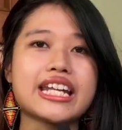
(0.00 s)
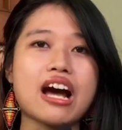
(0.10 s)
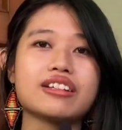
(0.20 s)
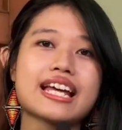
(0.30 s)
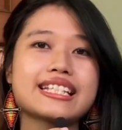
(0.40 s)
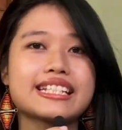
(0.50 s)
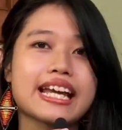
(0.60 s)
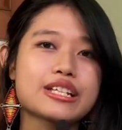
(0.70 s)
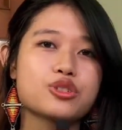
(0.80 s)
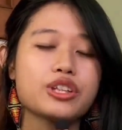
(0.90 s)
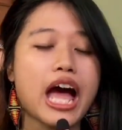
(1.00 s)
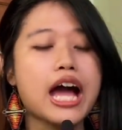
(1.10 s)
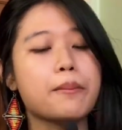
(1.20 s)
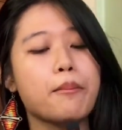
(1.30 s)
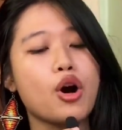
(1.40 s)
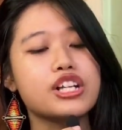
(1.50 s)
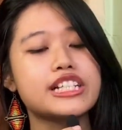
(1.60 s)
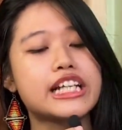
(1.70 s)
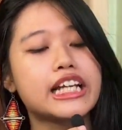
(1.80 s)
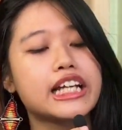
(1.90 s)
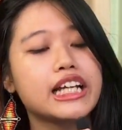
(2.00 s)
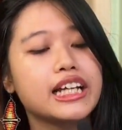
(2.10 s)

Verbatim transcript: Now let's get to the unboxing.